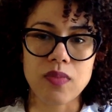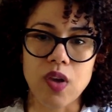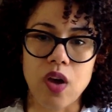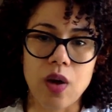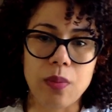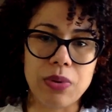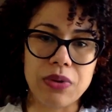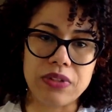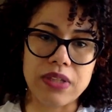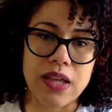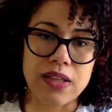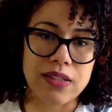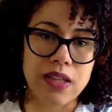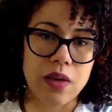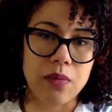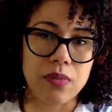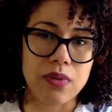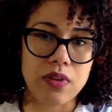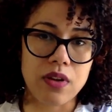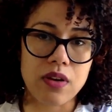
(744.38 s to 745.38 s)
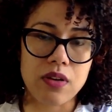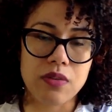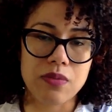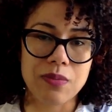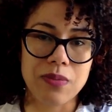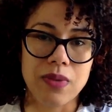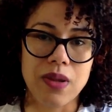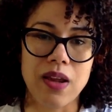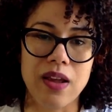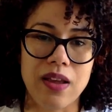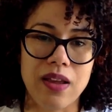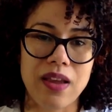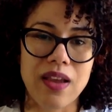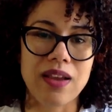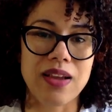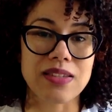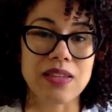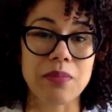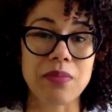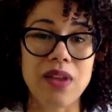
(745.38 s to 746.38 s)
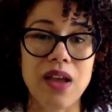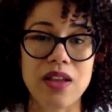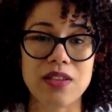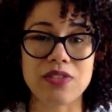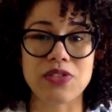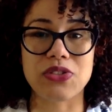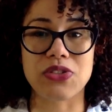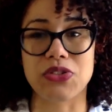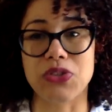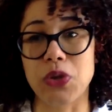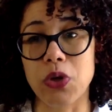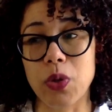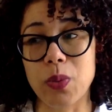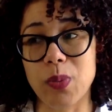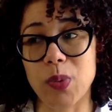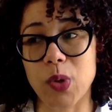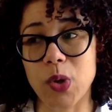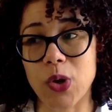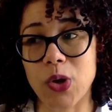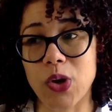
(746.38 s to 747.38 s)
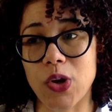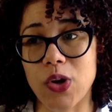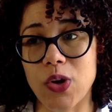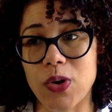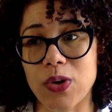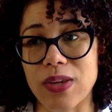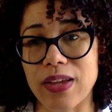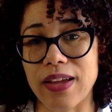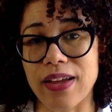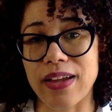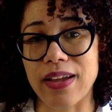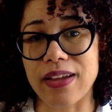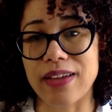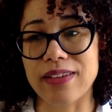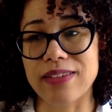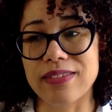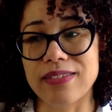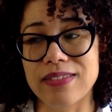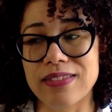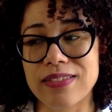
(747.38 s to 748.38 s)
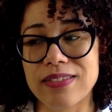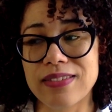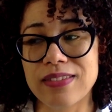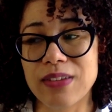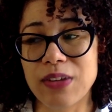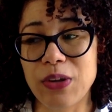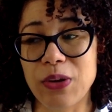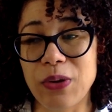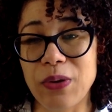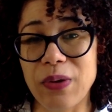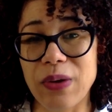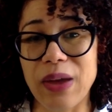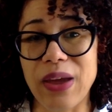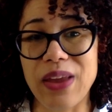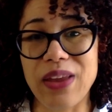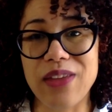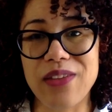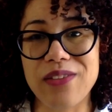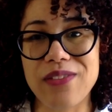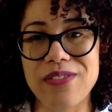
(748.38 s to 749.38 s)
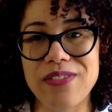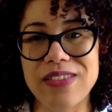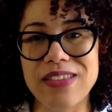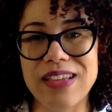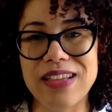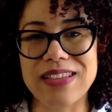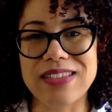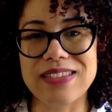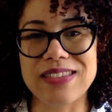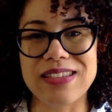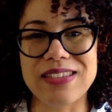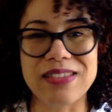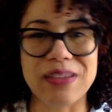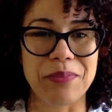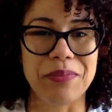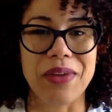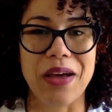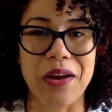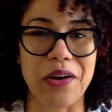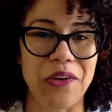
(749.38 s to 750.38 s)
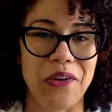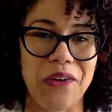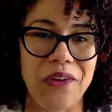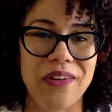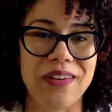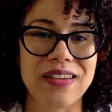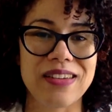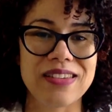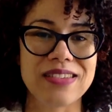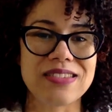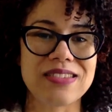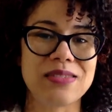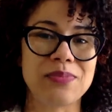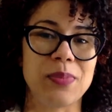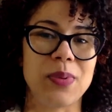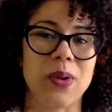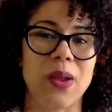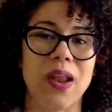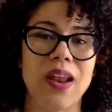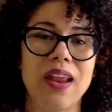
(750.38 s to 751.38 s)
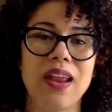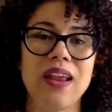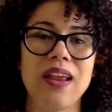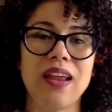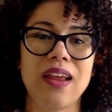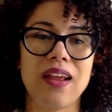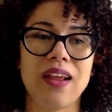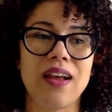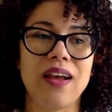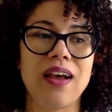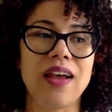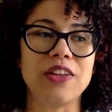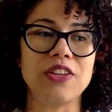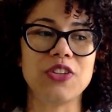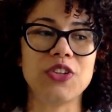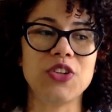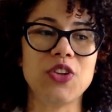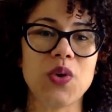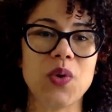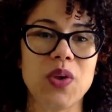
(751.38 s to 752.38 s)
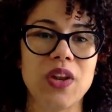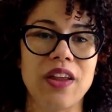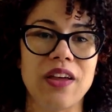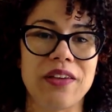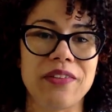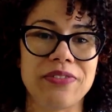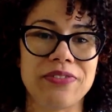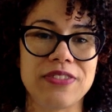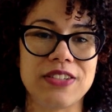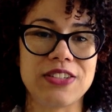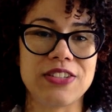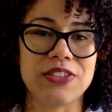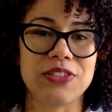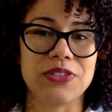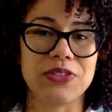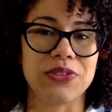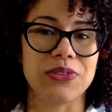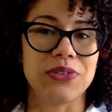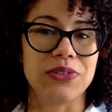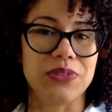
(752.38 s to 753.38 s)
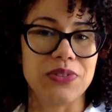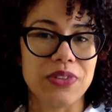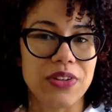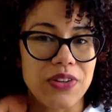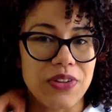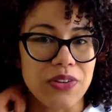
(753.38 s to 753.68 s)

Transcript: I'll put that down below because I'm not super like creative in that sense. I'm not an artist, but I do know enough to,